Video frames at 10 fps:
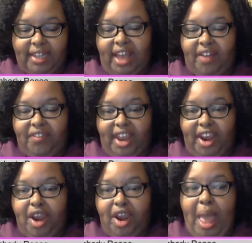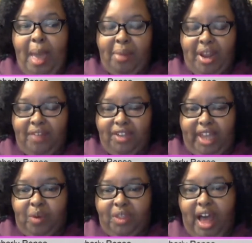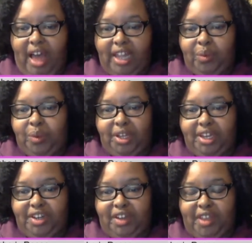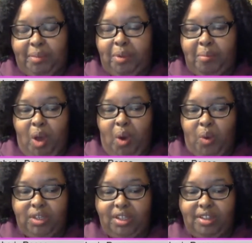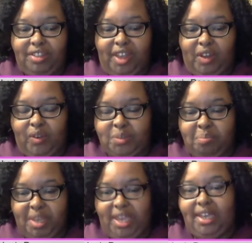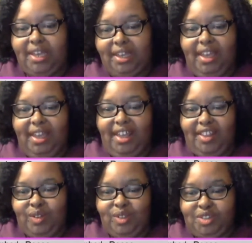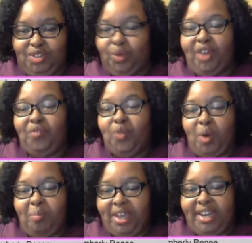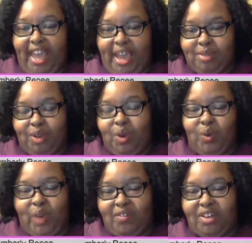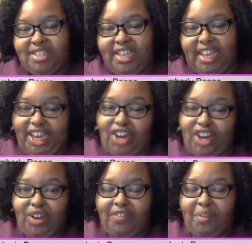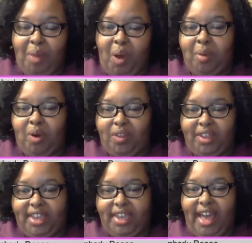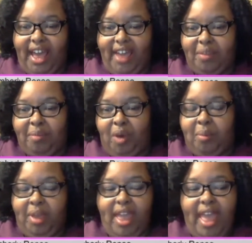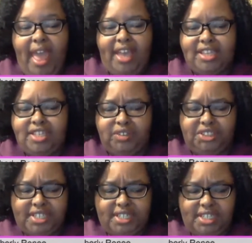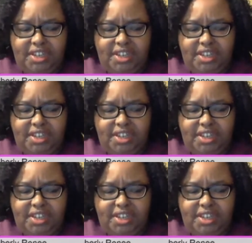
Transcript: out there, but I feel like with Hollywood, they promote those 3 or 4 big names, or whoever is the it girl of the moment or the it guy of the moment. And so just,